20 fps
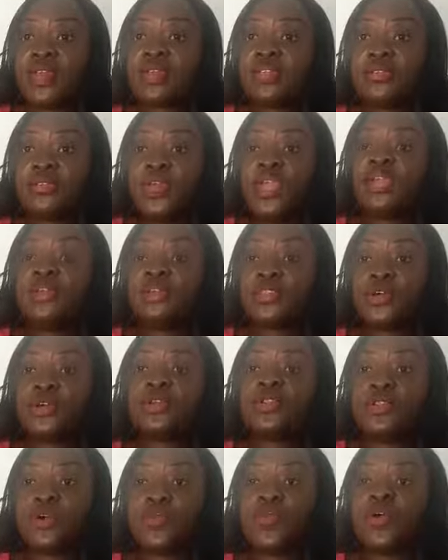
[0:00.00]
They don't
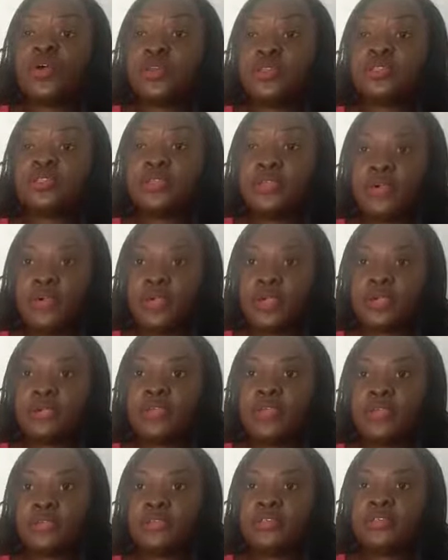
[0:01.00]
know what is going on
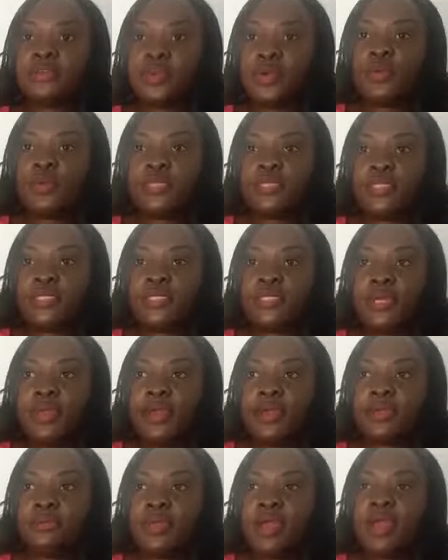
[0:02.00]
at this moment in
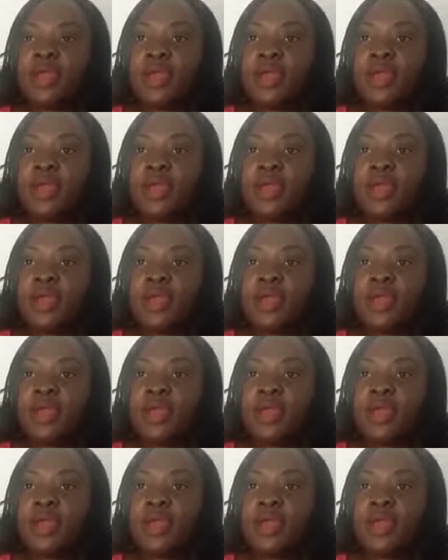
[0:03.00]
time.